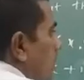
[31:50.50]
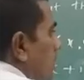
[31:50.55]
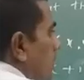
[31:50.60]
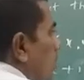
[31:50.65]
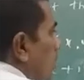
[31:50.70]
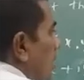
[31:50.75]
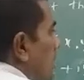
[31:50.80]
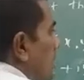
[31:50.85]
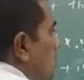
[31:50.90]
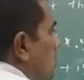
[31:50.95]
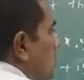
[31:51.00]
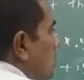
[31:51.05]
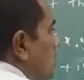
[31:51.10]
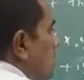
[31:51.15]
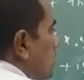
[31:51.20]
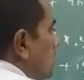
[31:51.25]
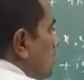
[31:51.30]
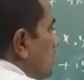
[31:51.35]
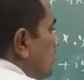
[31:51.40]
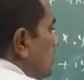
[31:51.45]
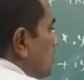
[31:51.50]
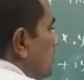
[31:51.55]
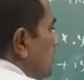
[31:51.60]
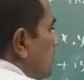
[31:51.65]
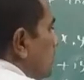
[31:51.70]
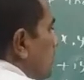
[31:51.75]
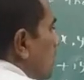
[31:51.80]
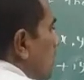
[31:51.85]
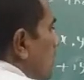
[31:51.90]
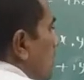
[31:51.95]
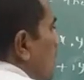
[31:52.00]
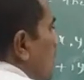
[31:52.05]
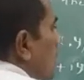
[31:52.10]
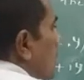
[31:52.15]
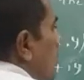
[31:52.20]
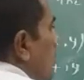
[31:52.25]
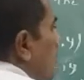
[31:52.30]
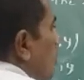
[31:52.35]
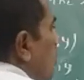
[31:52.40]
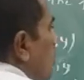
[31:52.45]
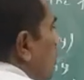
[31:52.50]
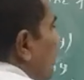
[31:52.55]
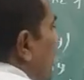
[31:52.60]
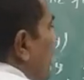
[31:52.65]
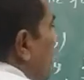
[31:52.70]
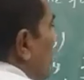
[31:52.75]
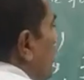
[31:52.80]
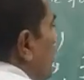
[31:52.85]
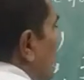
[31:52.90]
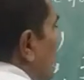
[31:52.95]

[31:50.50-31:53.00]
by dou x, dou u by